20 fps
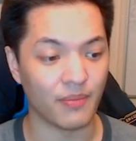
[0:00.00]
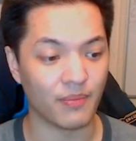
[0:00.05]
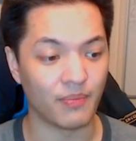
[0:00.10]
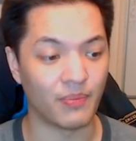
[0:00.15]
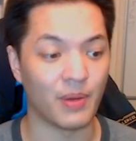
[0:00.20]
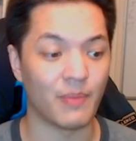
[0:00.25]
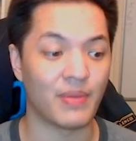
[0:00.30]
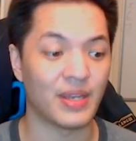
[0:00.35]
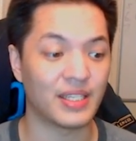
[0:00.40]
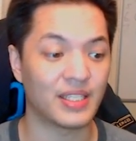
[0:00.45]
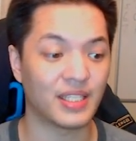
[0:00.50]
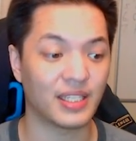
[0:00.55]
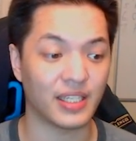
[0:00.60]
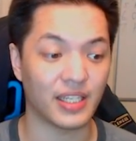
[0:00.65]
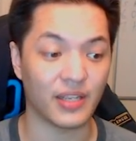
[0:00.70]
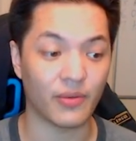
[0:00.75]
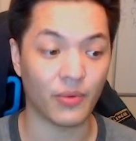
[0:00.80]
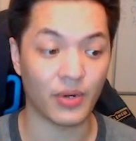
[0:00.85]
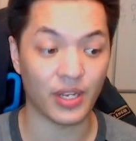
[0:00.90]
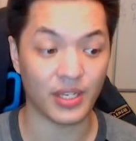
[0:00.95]
But
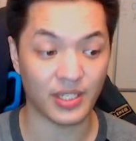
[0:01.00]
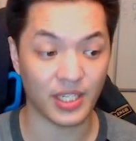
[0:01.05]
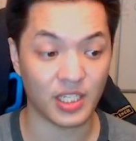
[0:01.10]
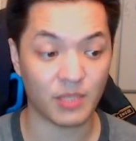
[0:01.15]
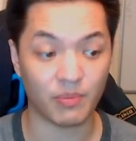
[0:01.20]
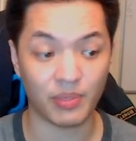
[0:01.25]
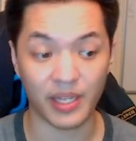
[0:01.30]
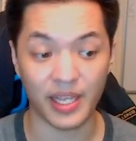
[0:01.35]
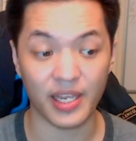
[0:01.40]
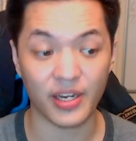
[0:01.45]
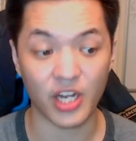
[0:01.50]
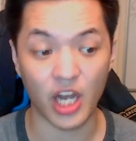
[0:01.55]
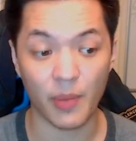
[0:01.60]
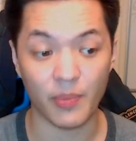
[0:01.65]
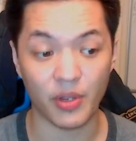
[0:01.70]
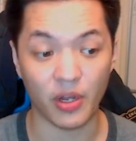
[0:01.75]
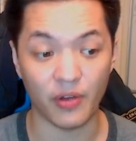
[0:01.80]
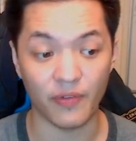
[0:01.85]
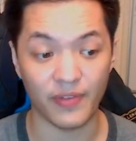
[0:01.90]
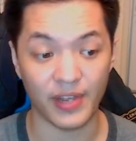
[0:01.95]
basically, when it says
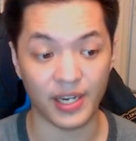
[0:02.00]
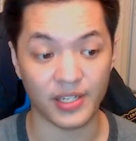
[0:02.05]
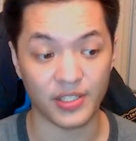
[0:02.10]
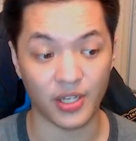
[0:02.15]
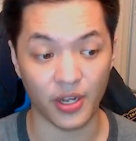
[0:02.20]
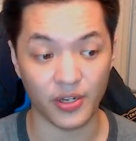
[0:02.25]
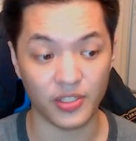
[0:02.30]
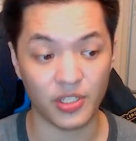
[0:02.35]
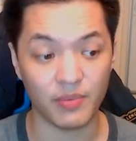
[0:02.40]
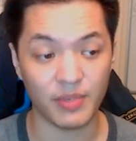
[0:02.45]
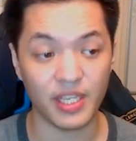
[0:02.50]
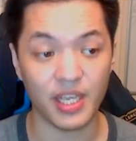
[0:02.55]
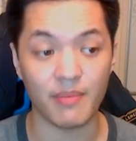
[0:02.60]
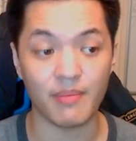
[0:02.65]
copy all effects onto me,